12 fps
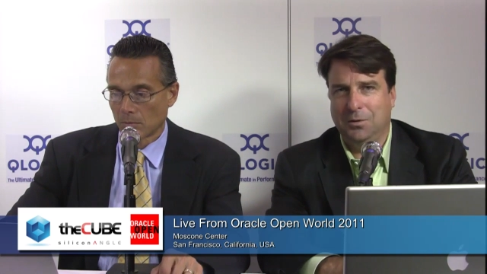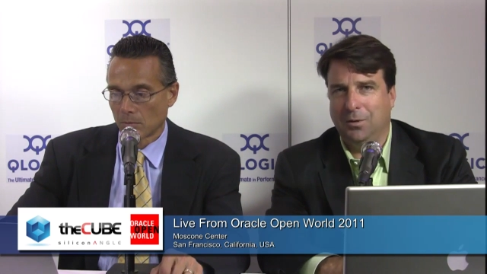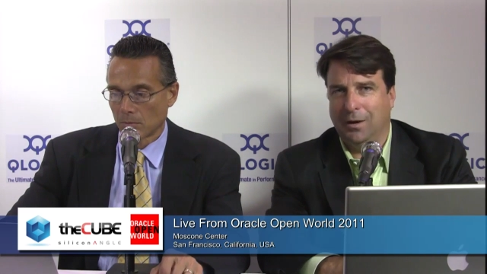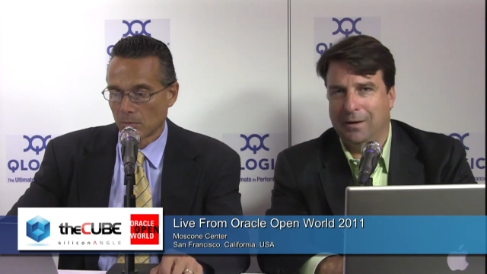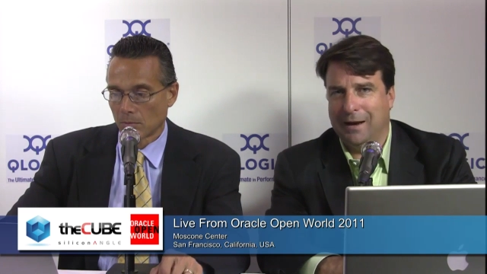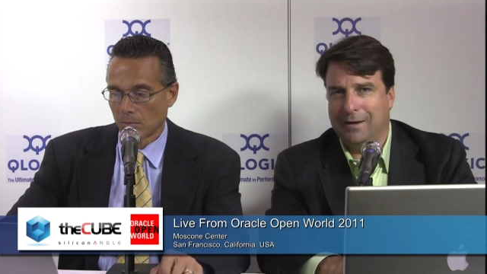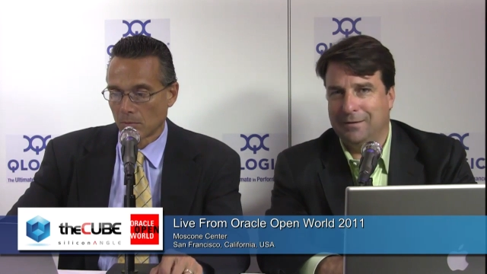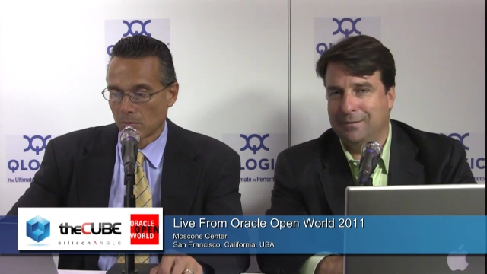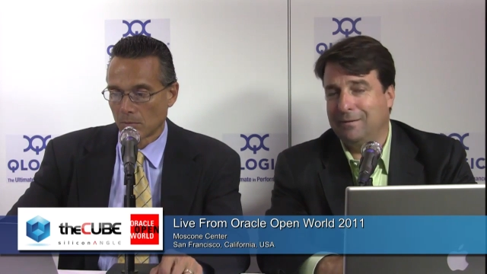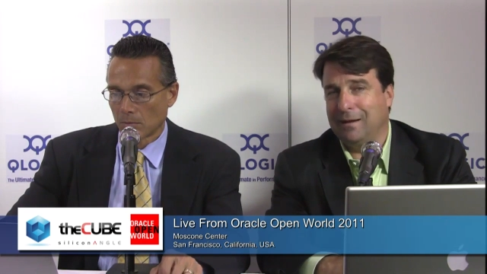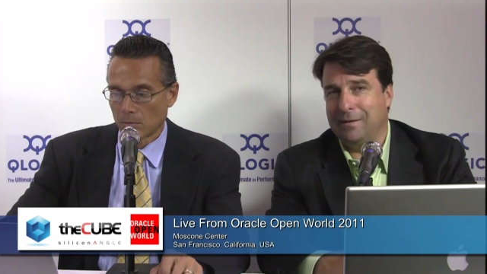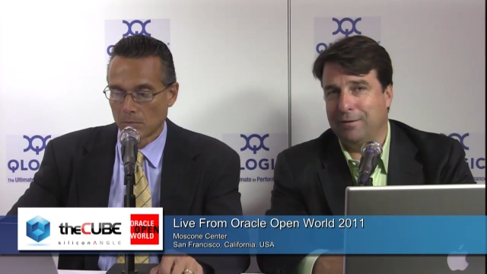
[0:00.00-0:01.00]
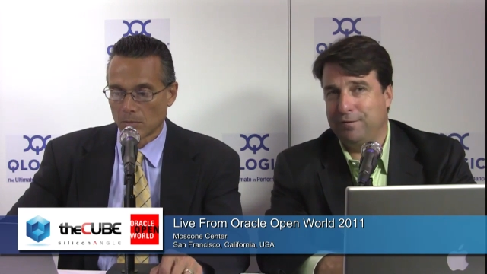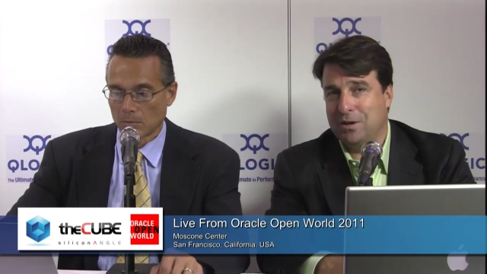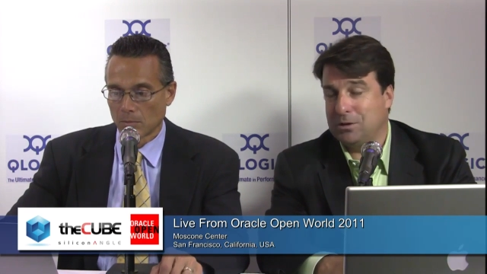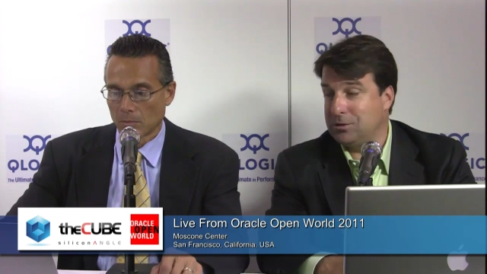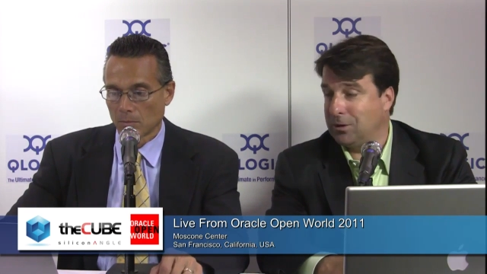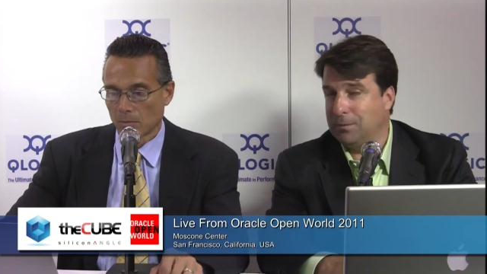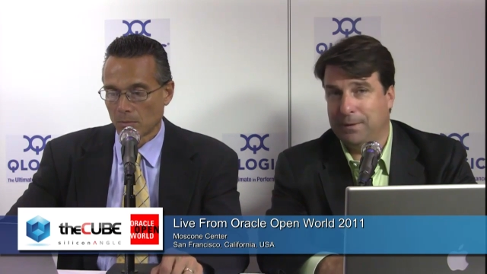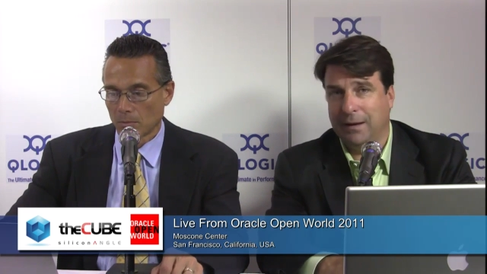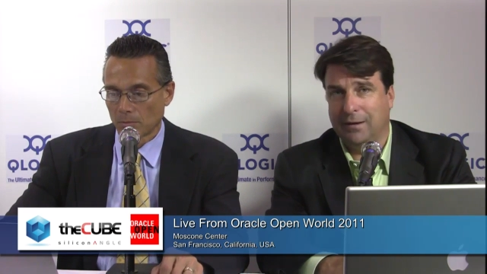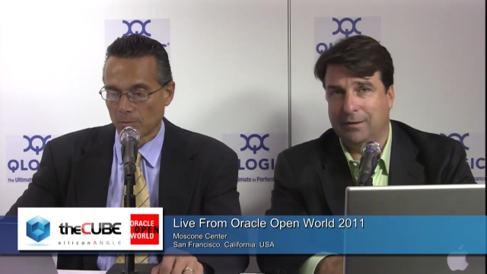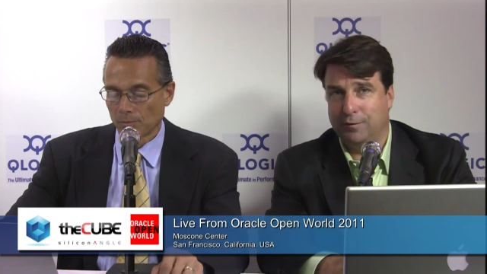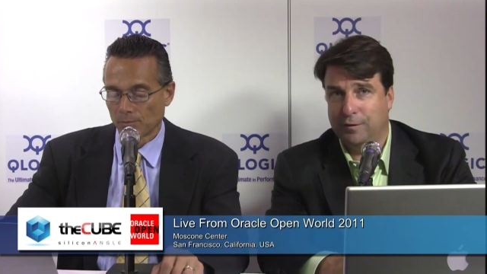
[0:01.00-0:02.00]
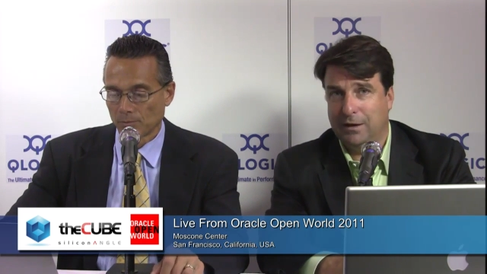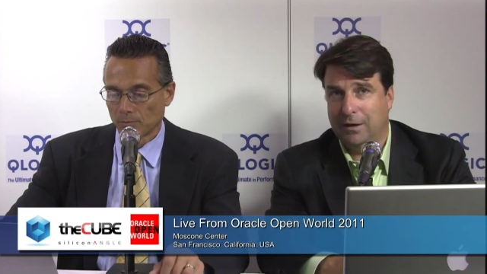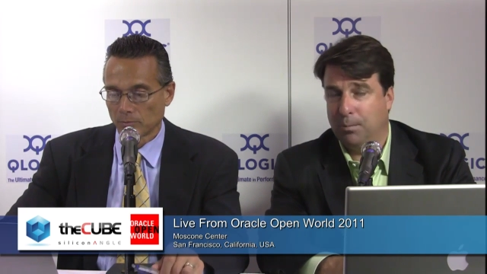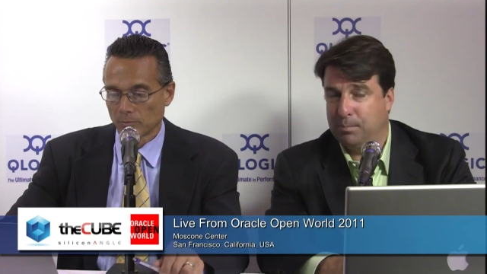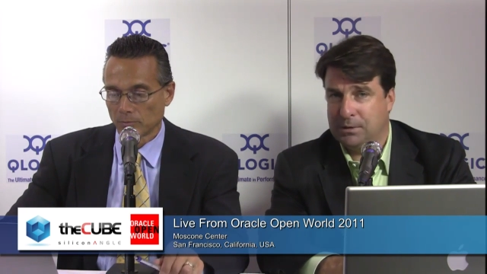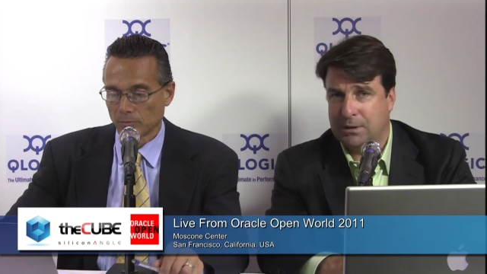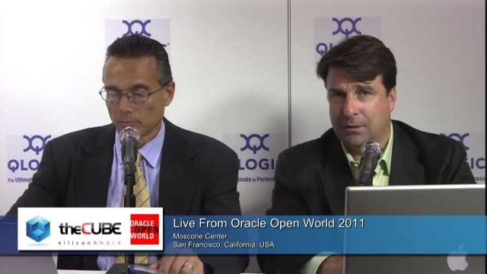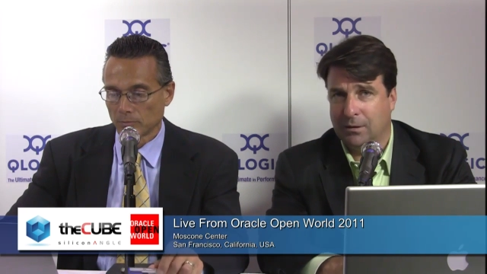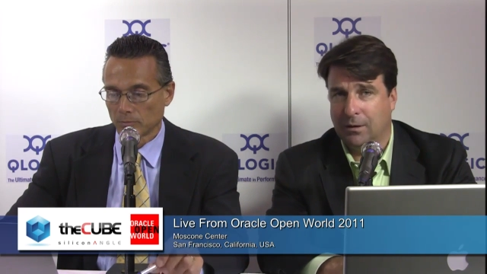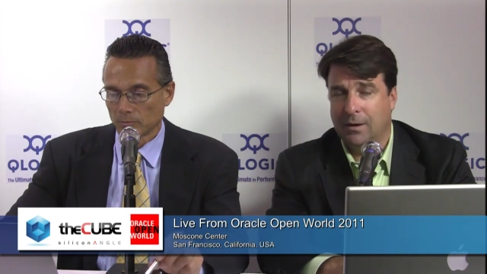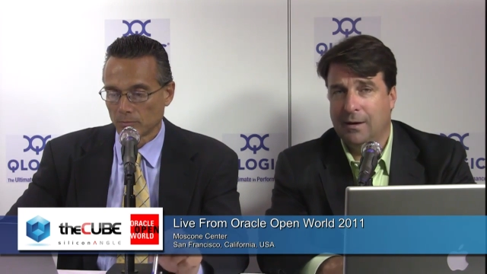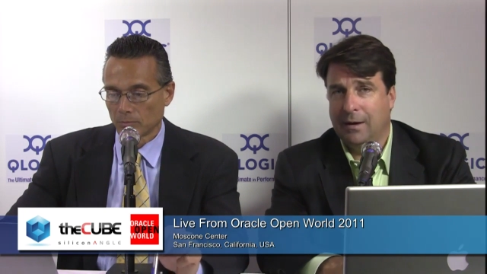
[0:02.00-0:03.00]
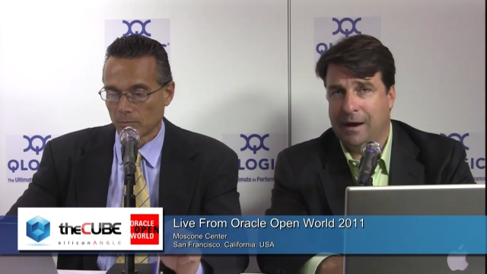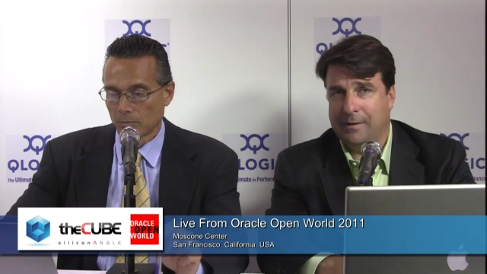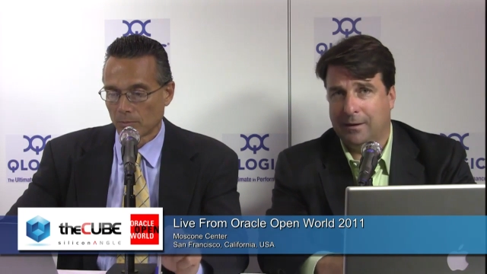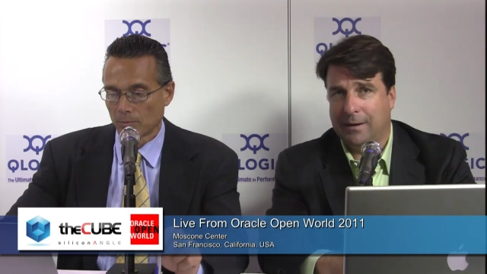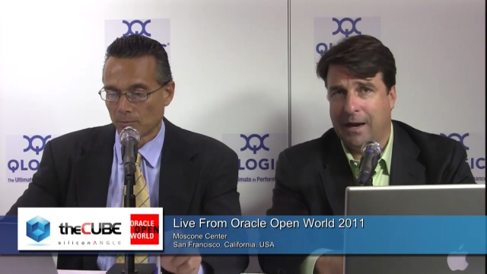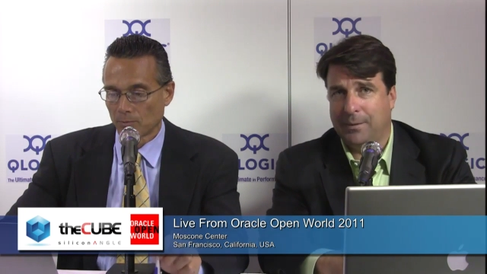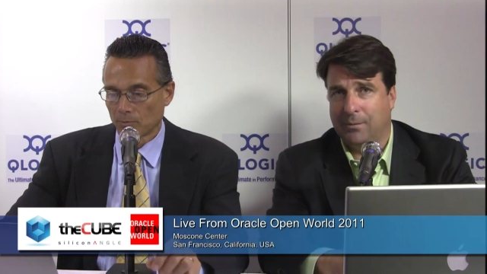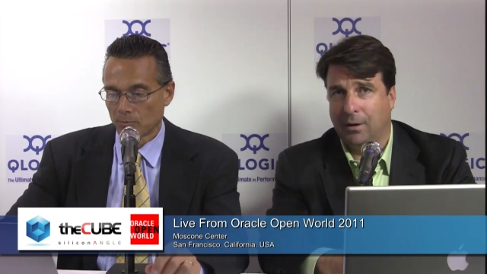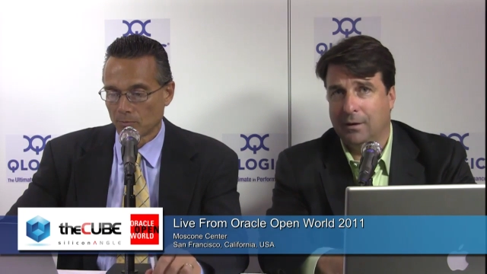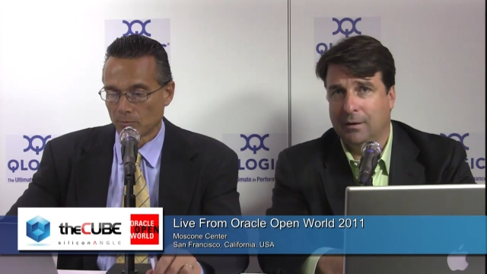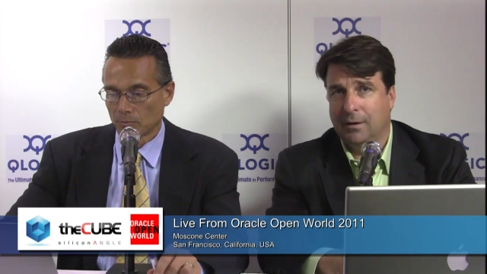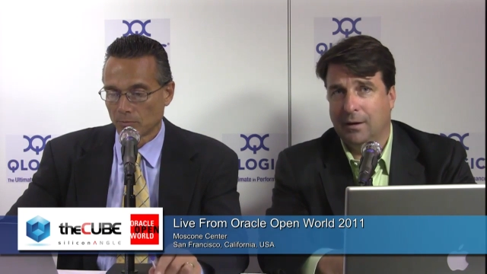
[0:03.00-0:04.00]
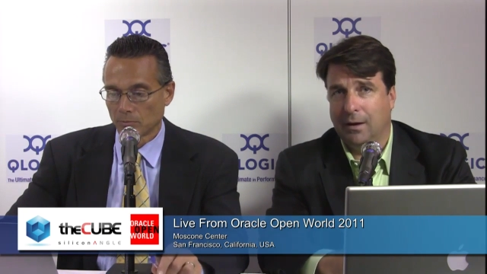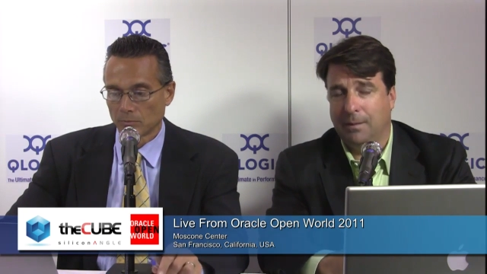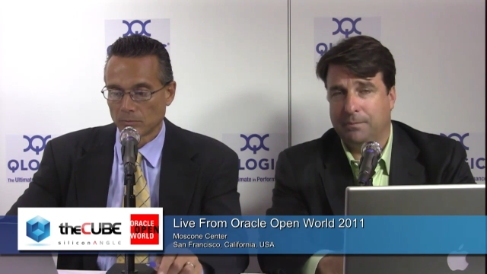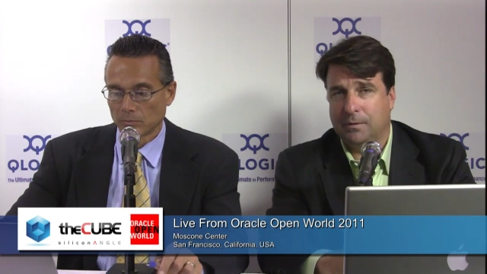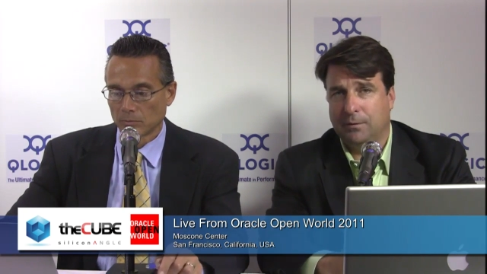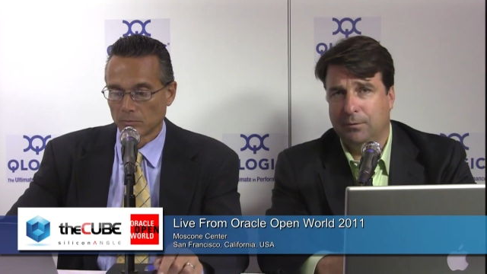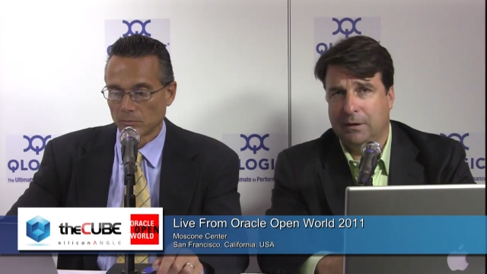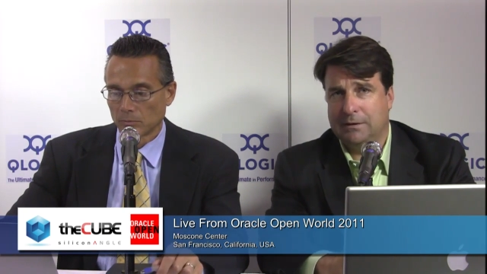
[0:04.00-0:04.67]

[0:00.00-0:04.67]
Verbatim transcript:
Speaker 1: one, and and the features are compelling. The video in particular, and the camera um, really